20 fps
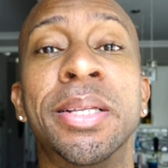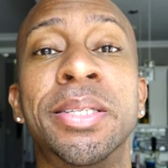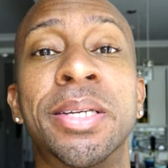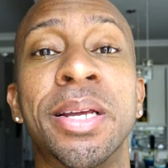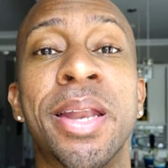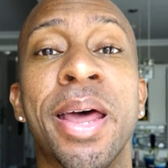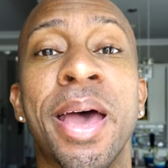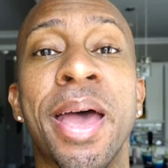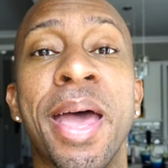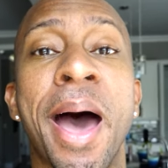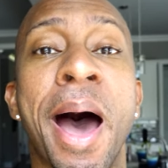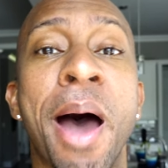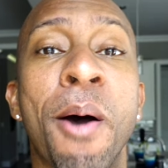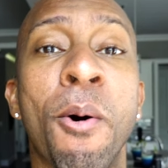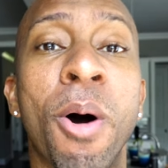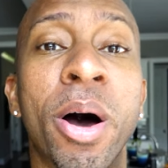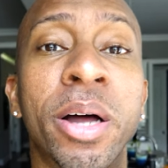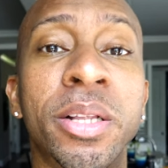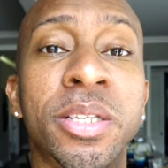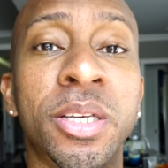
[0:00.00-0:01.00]
Today, I
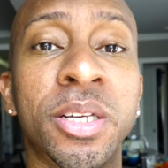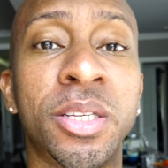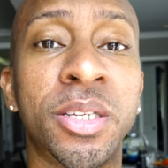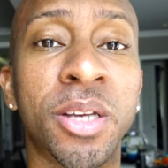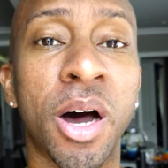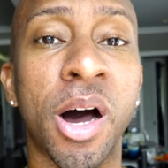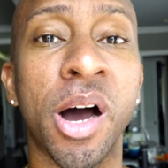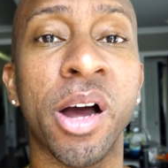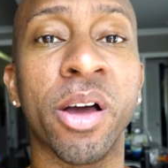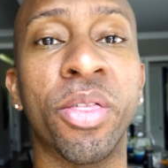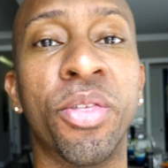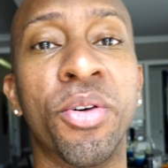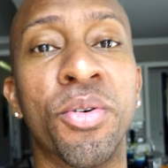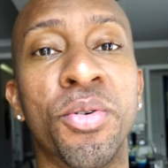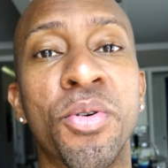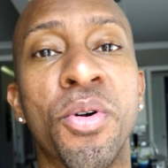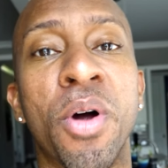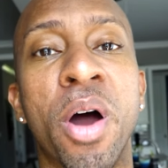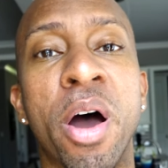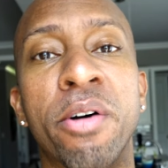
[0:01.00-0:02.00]
want to talk
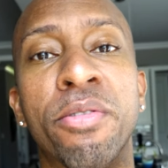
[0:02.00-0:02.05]
through